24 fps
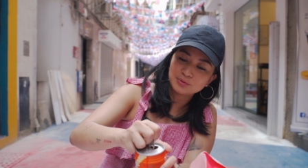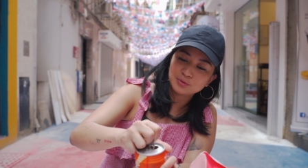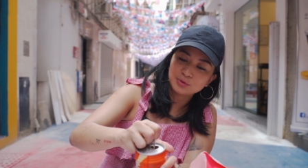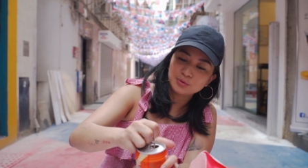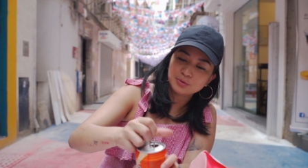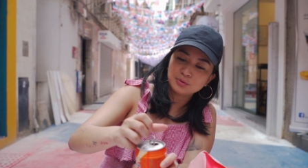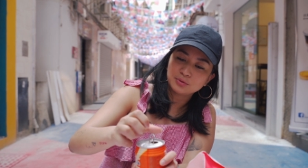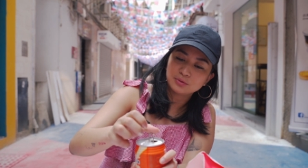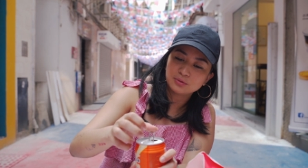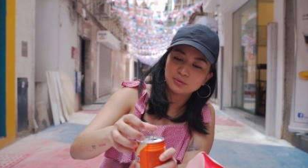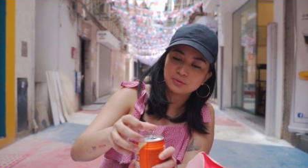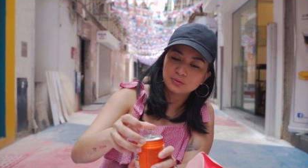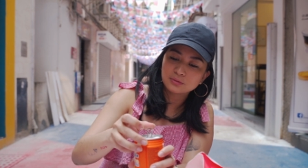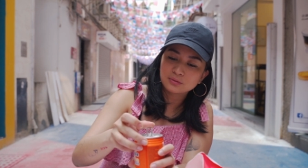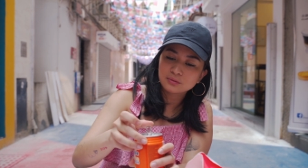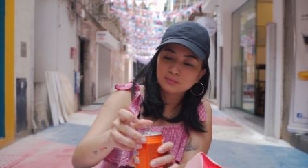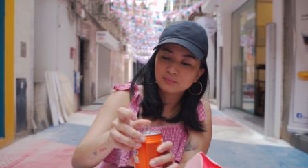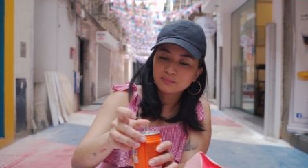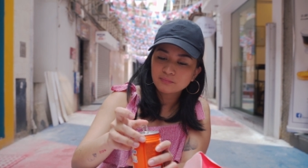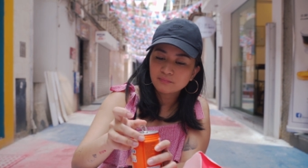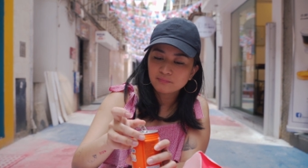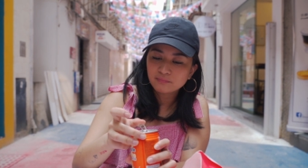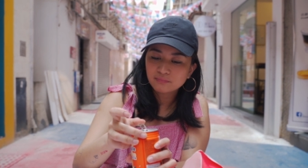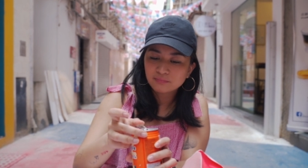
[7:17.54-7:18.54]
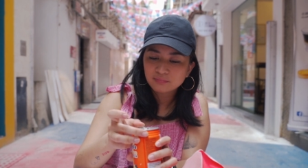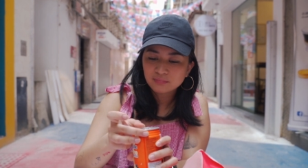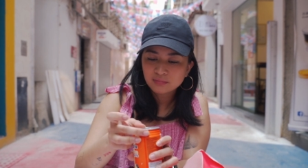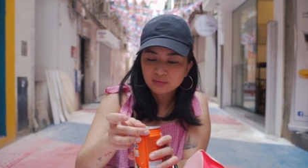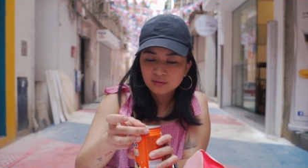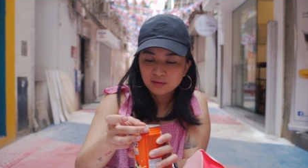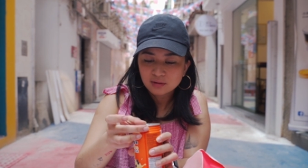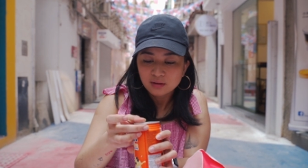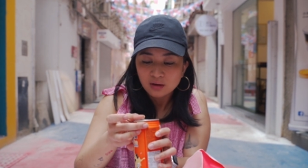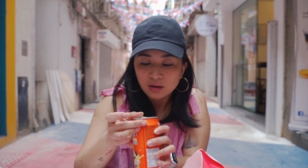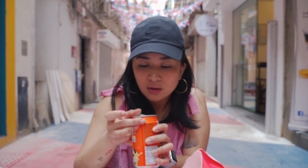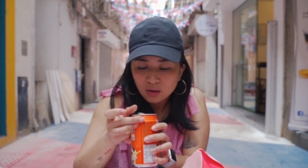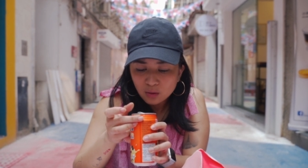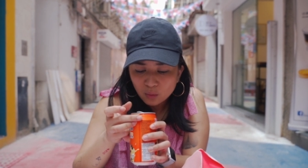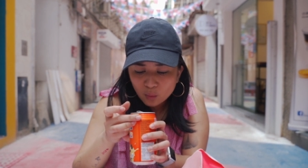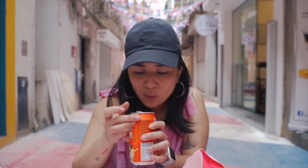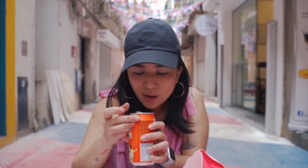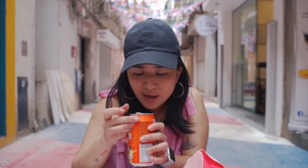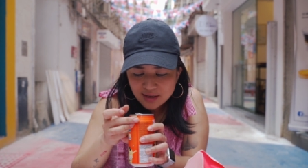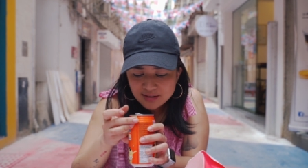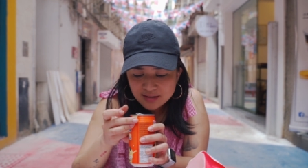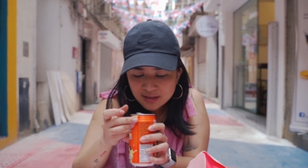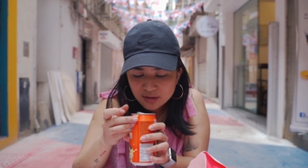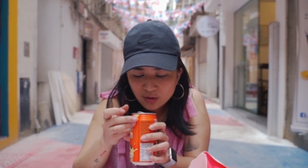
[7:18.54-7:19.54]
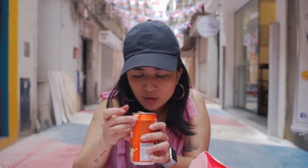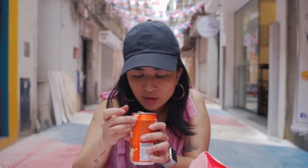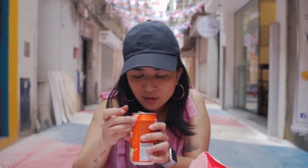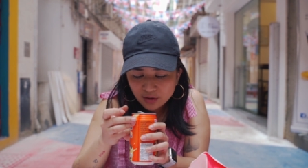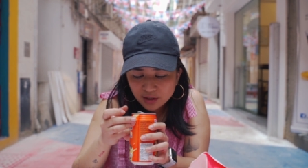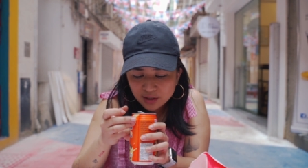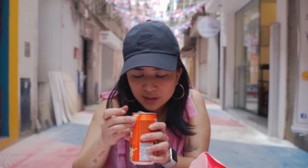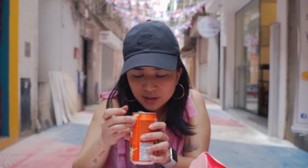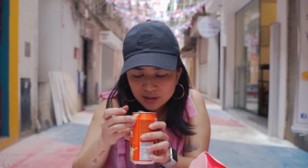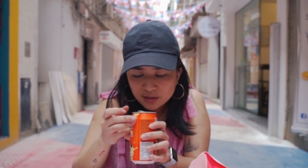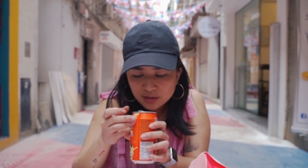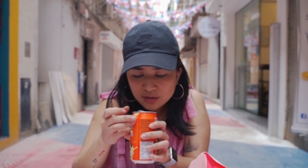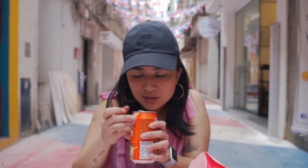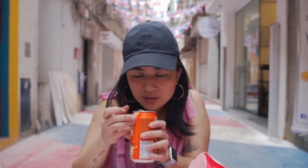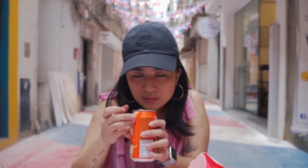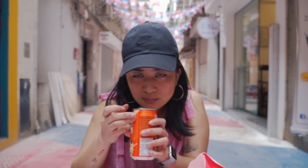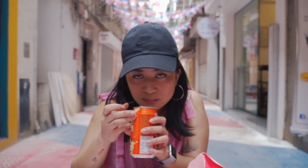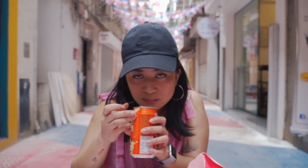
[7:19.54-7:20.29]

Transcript: Ooh. Why is it orange?